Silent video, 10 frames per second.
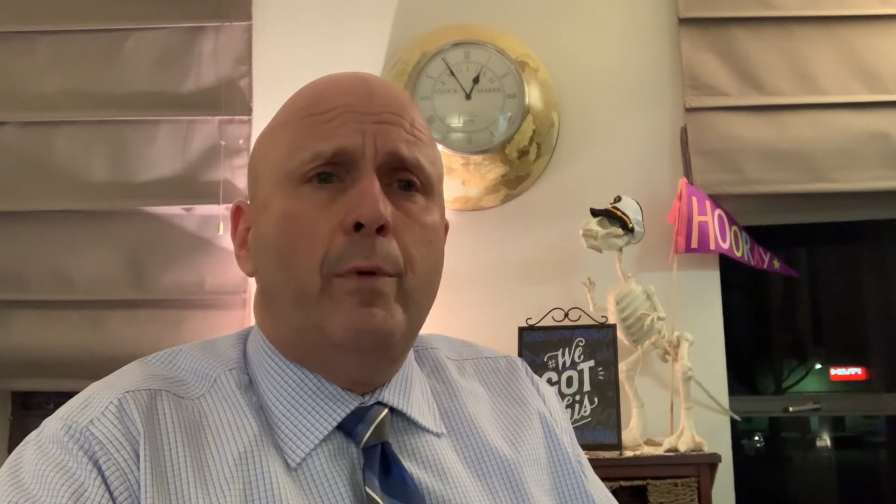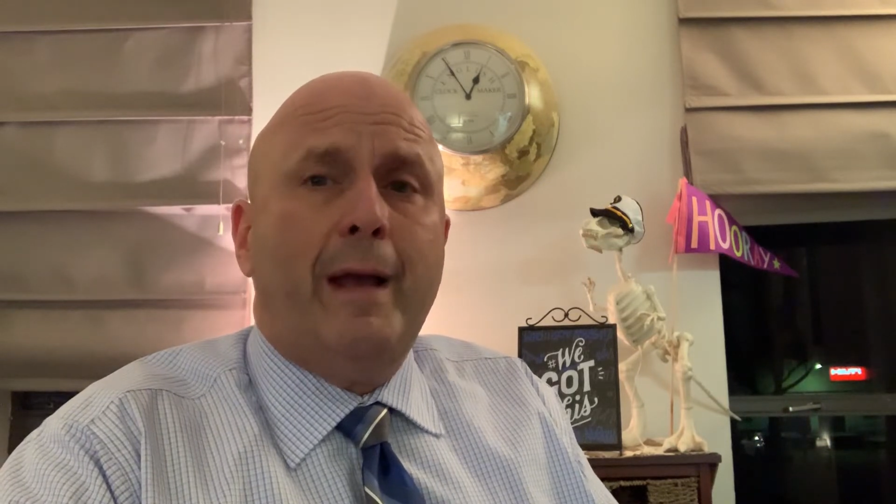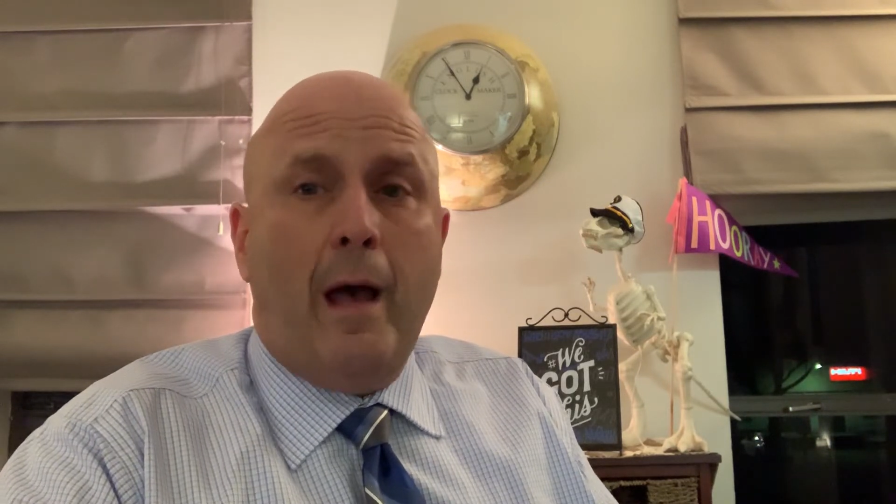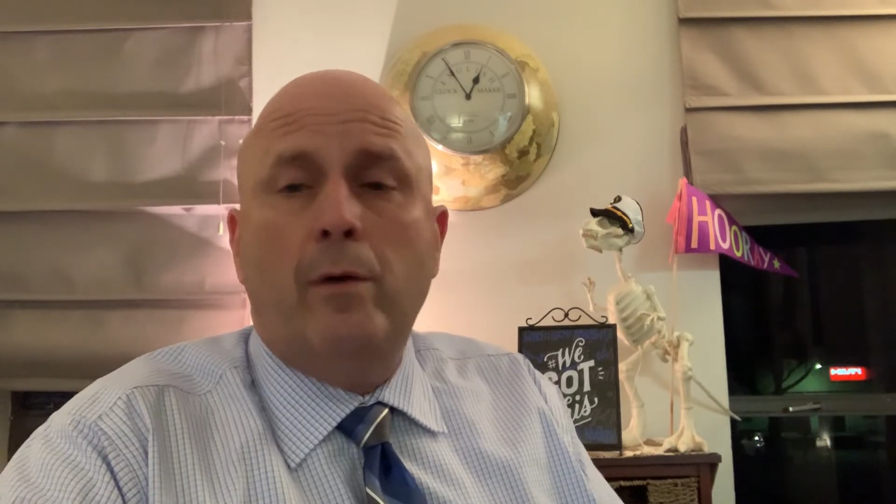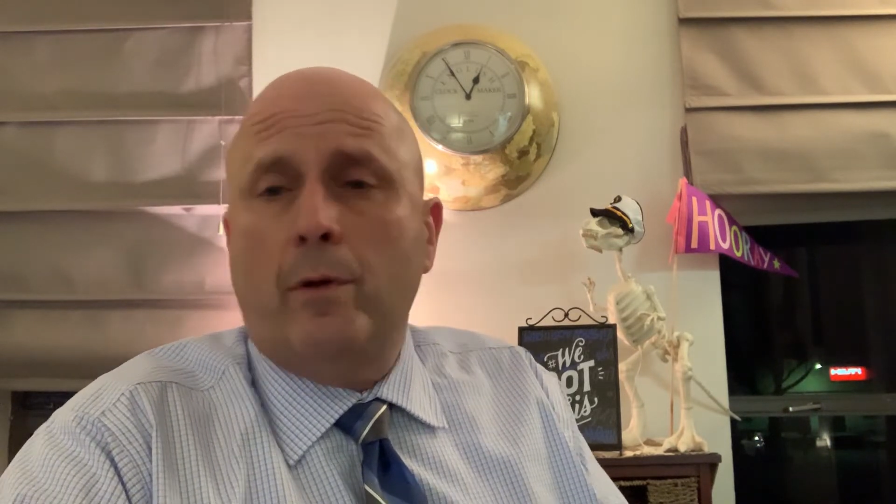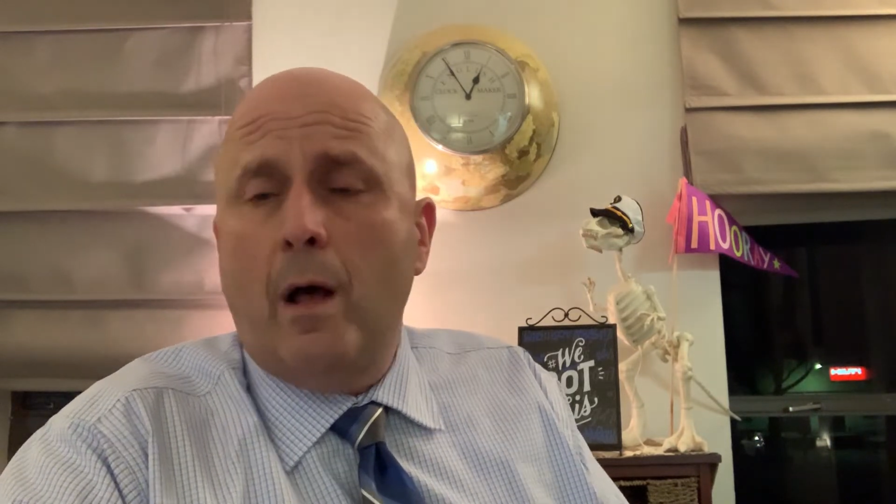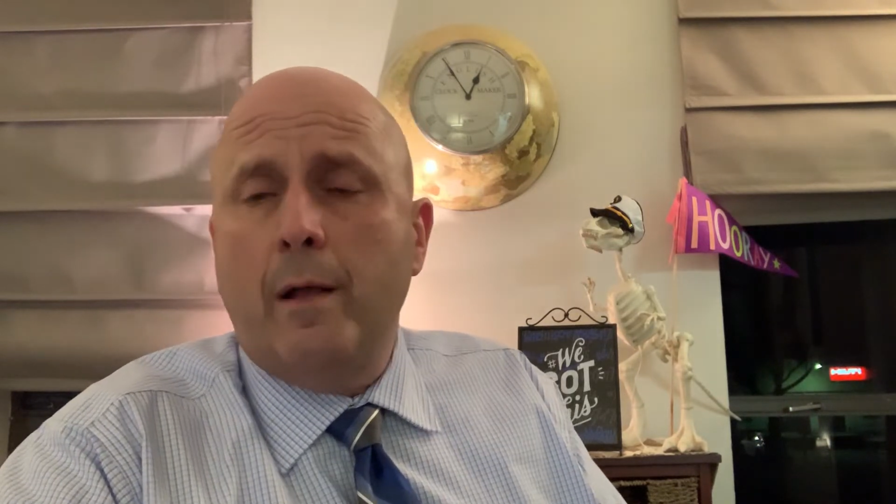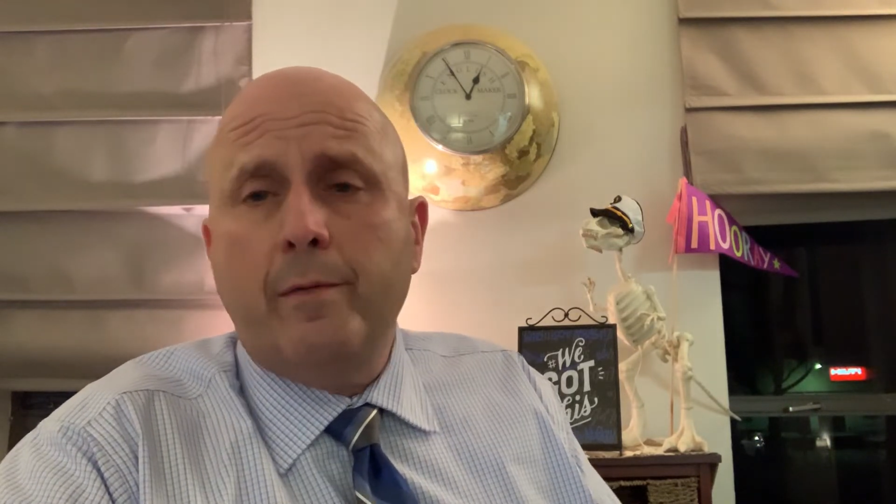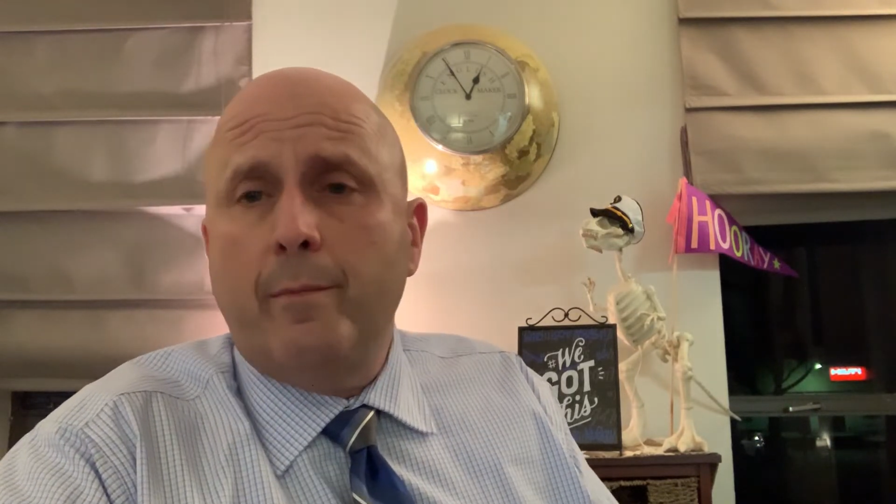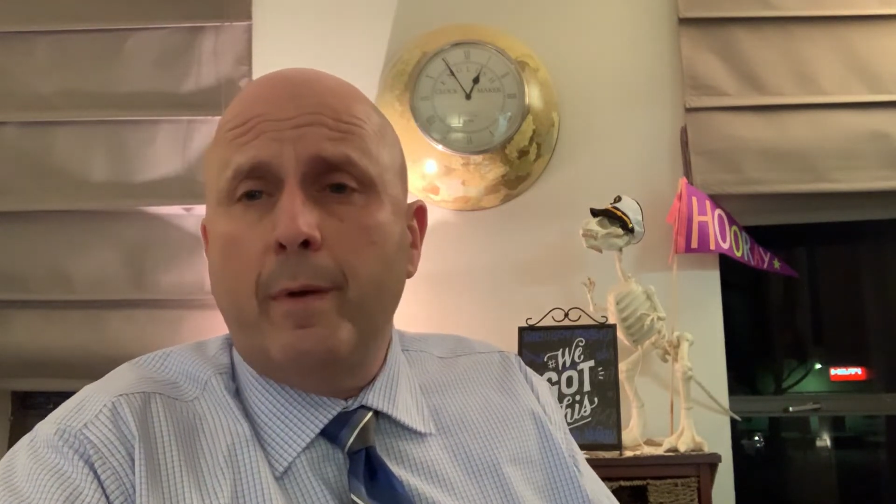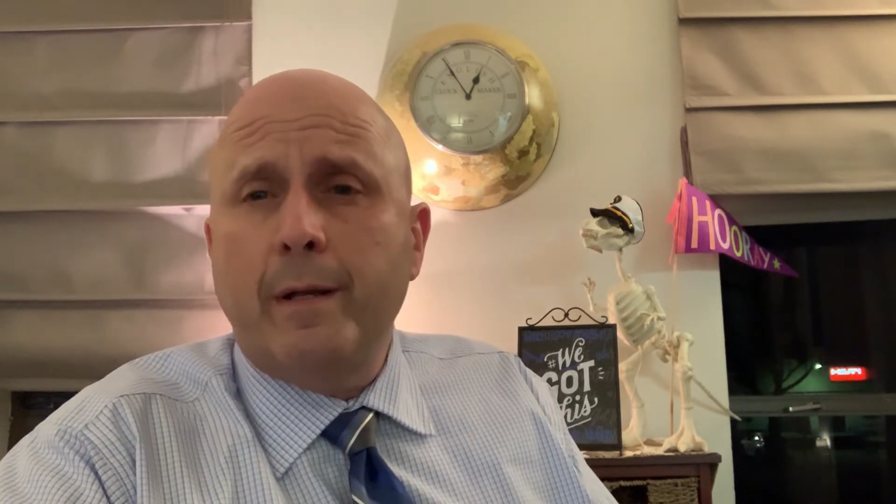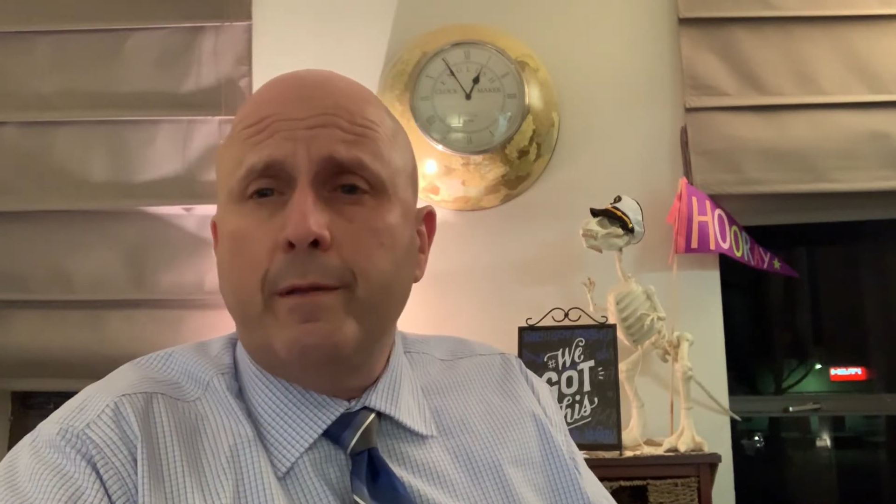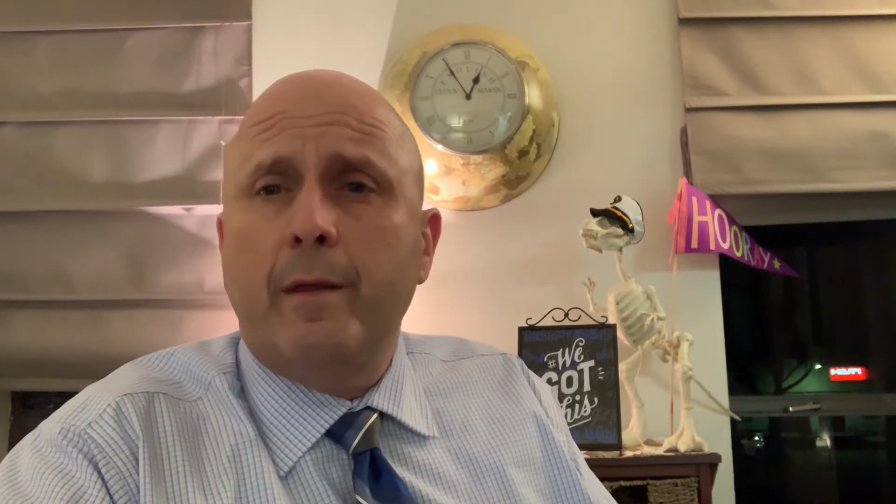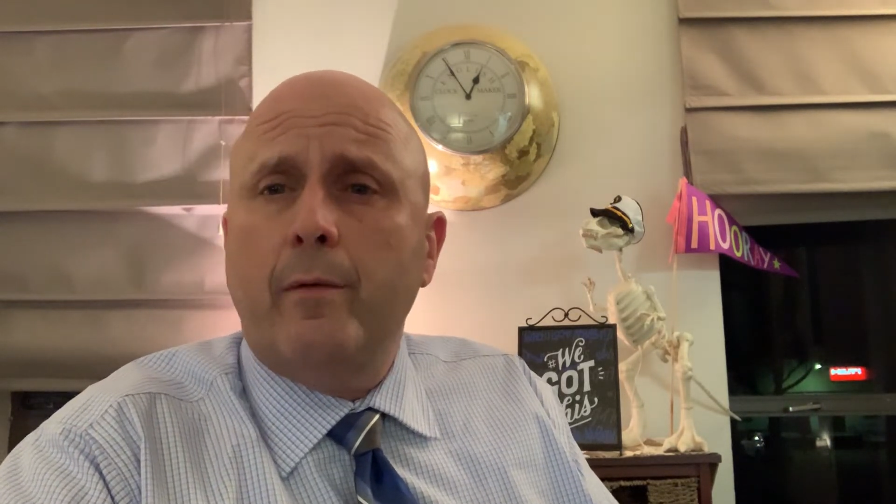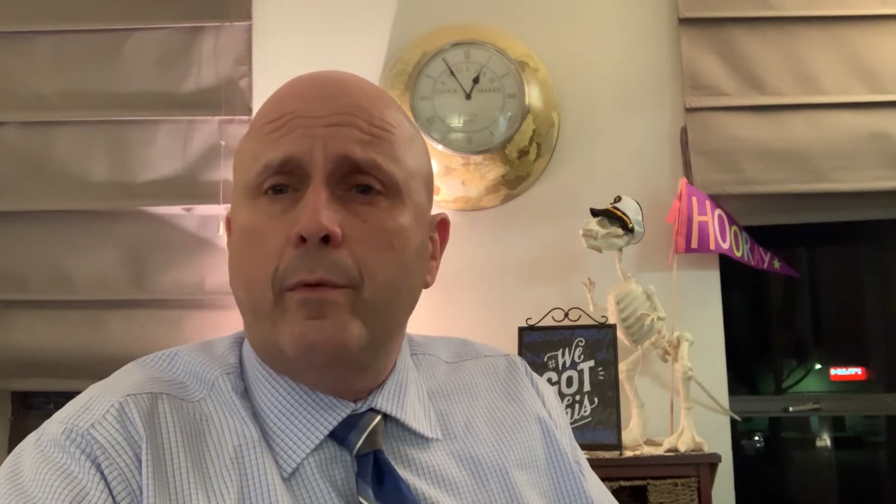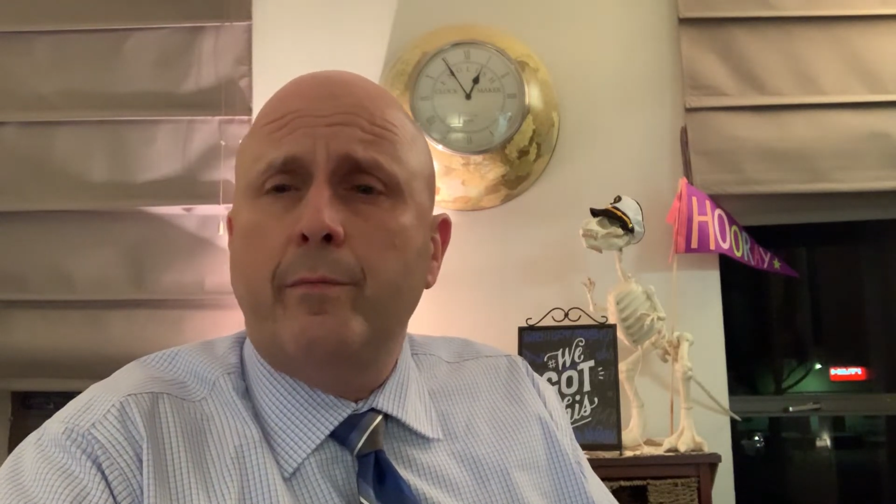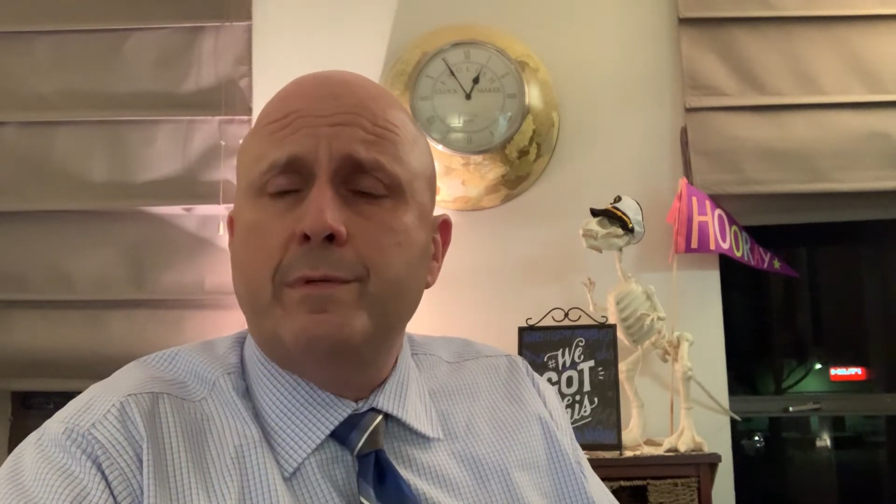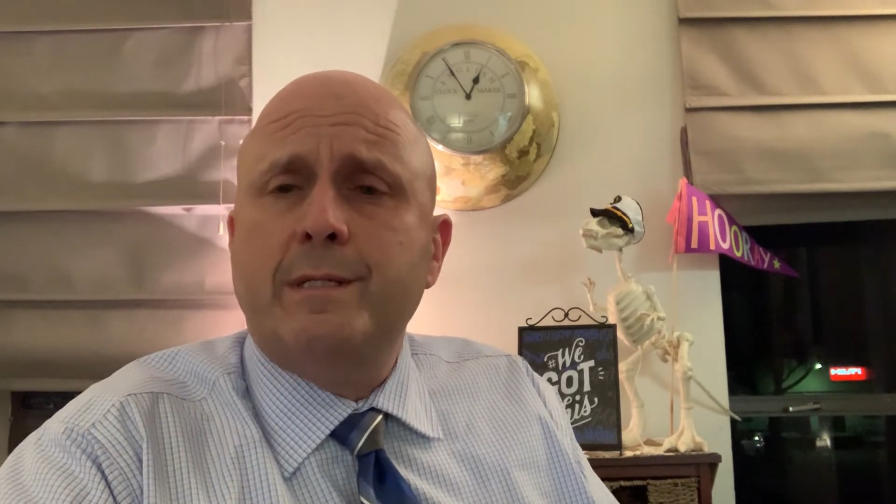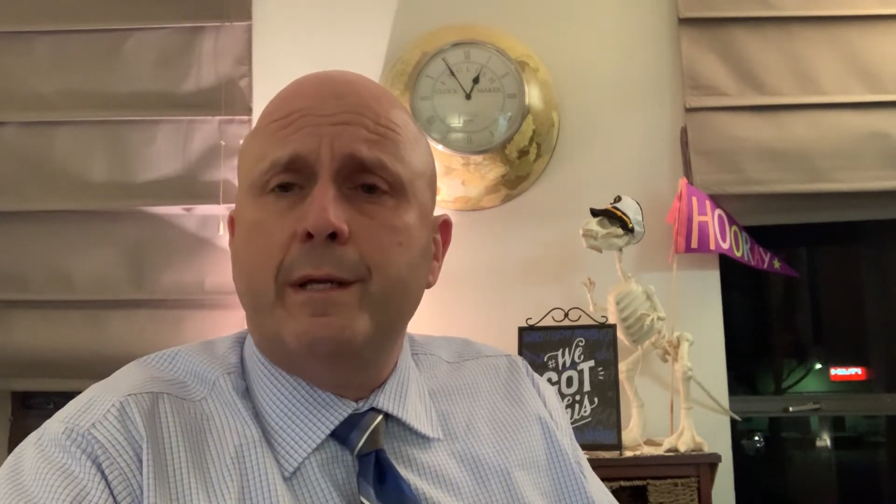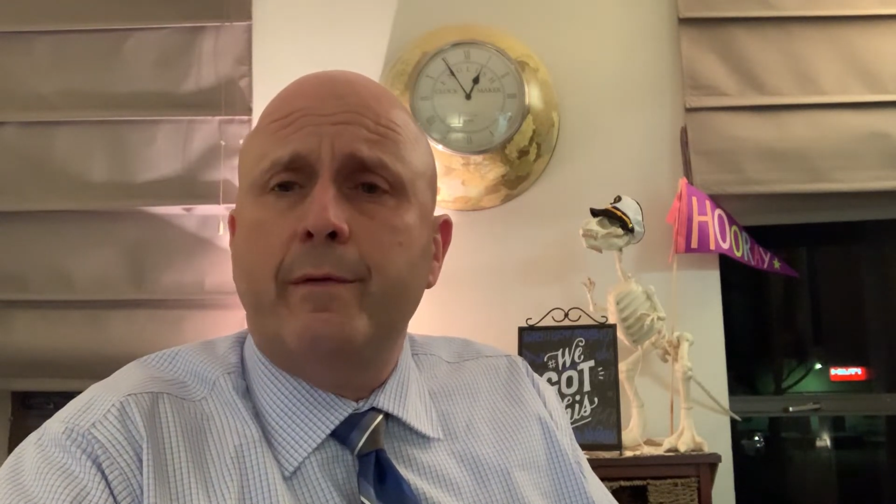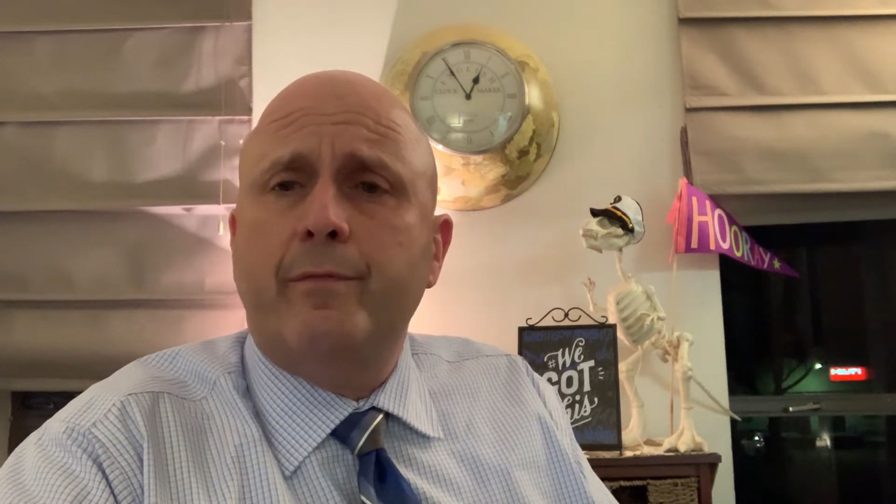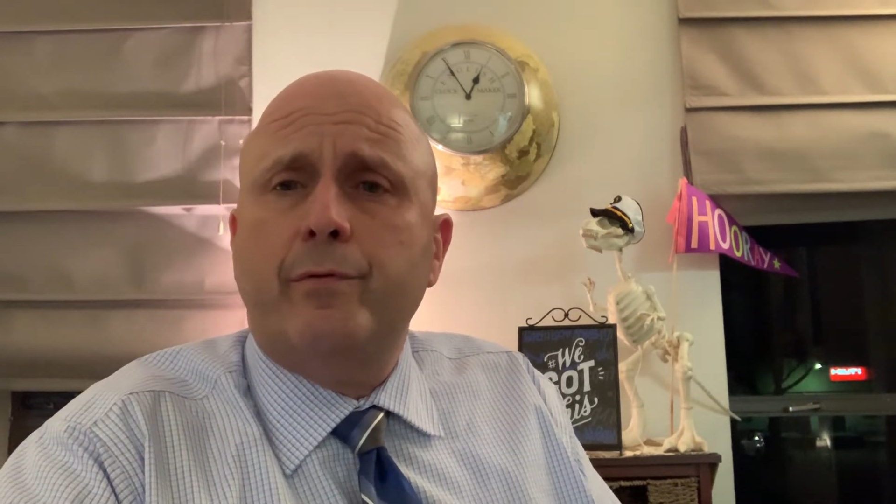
we count on the money that we receive